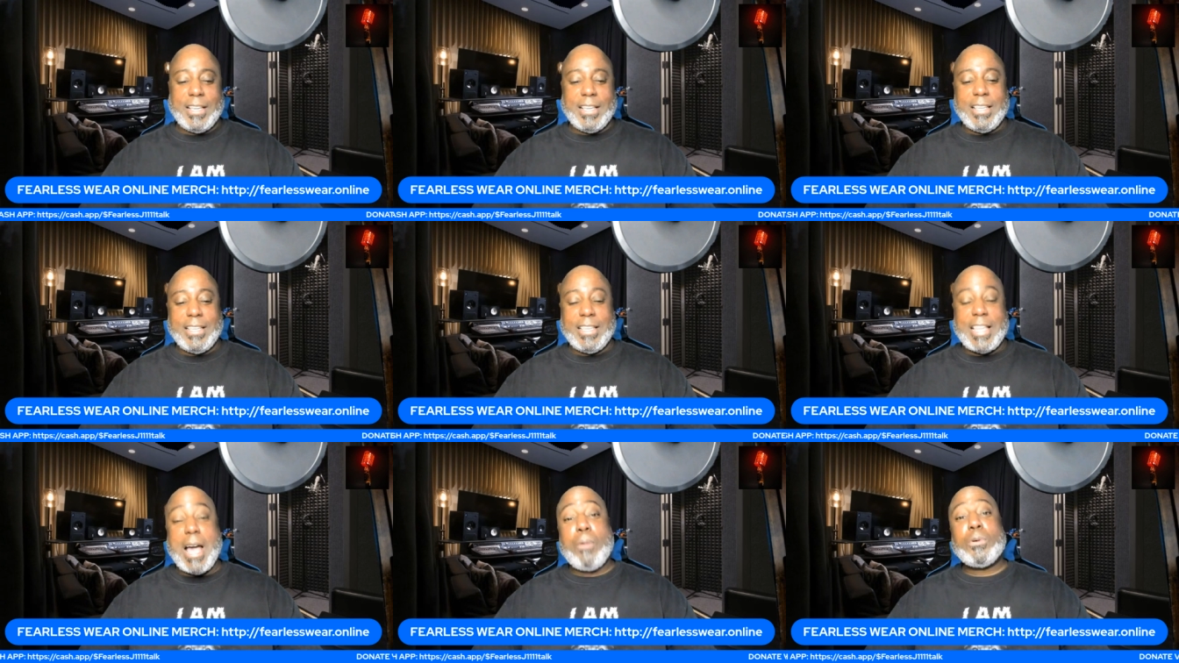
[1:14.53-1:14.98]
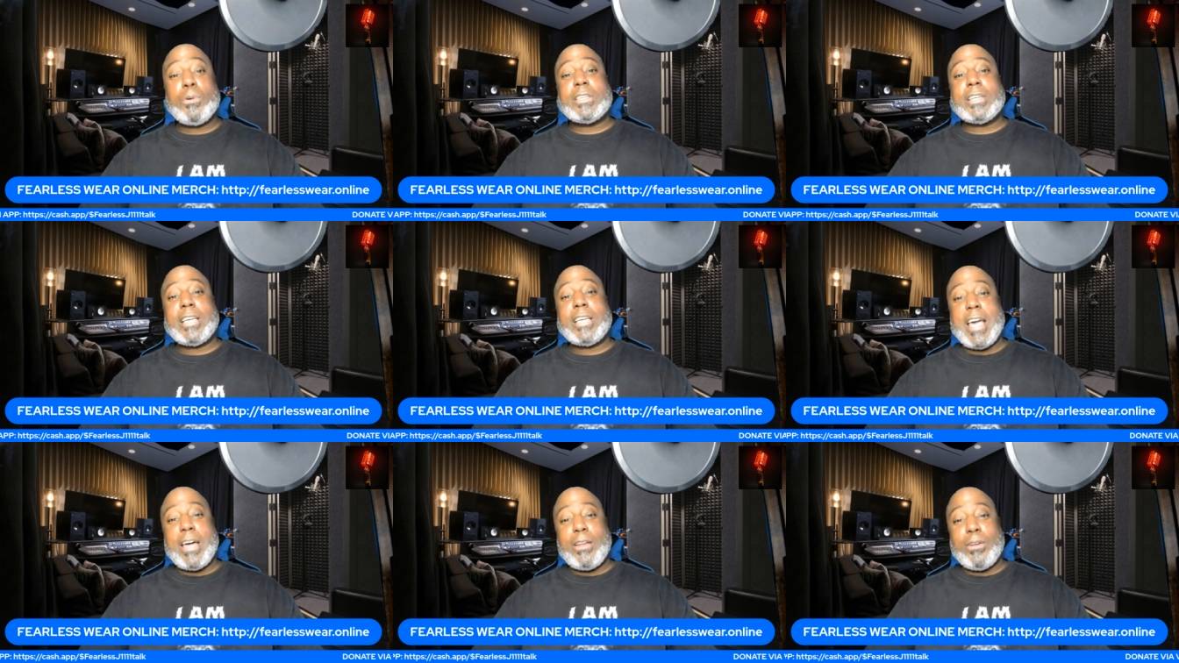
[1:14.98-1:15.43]
That was a
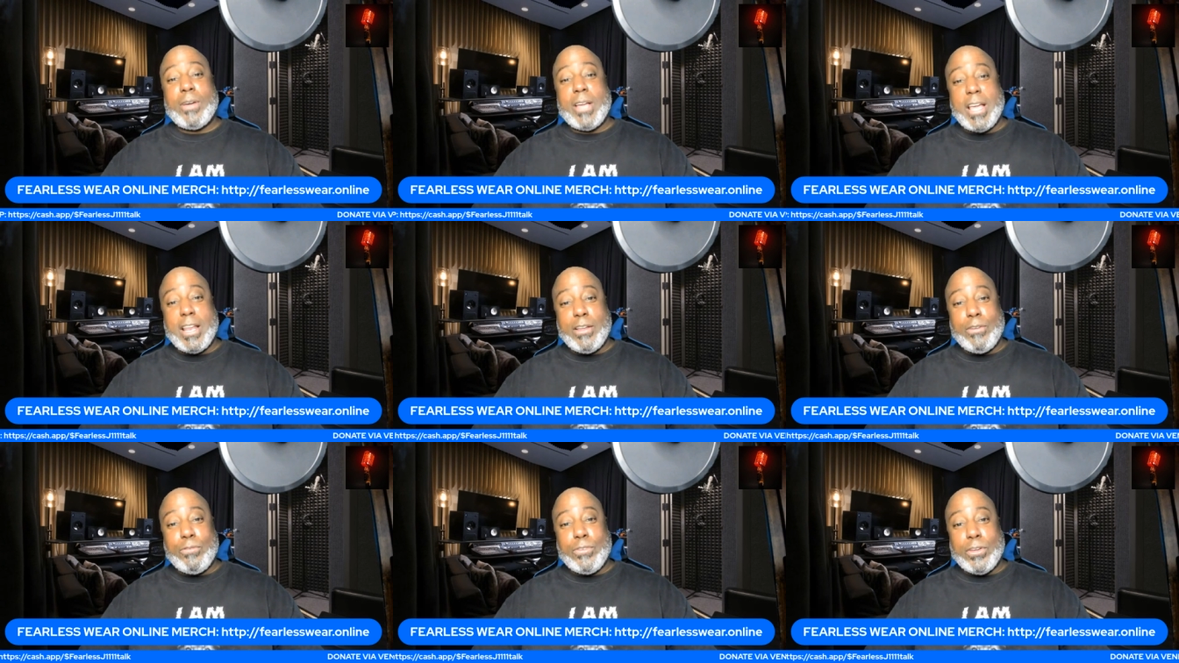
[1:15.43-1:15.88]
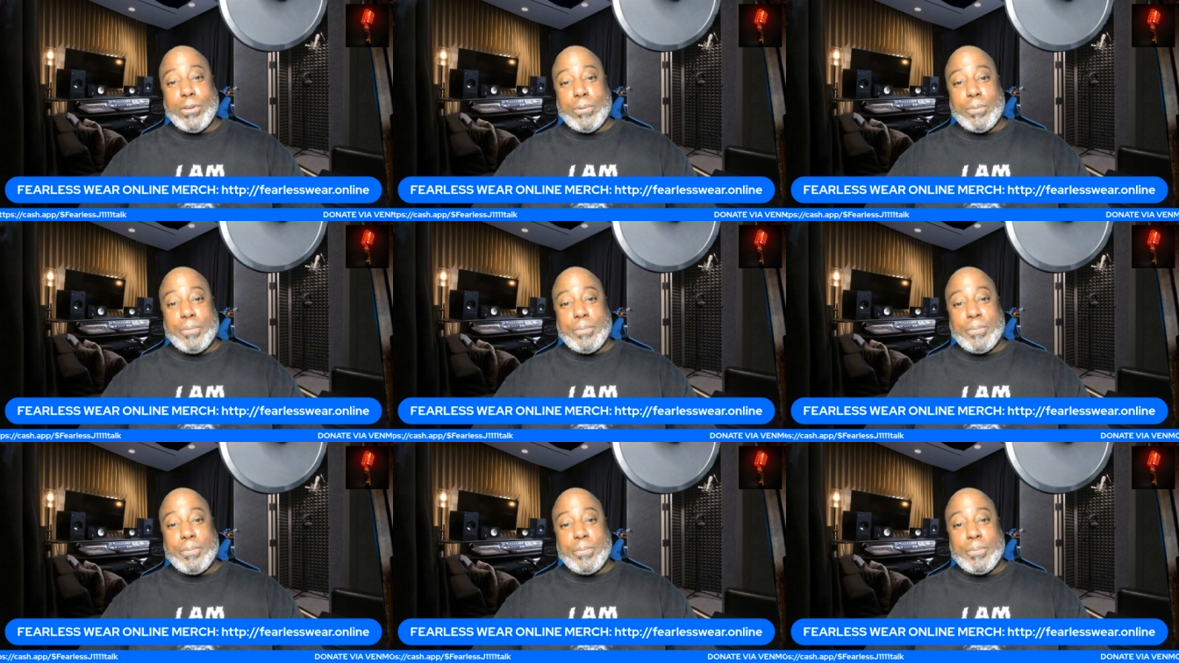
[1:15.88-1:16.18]
ghetto interview.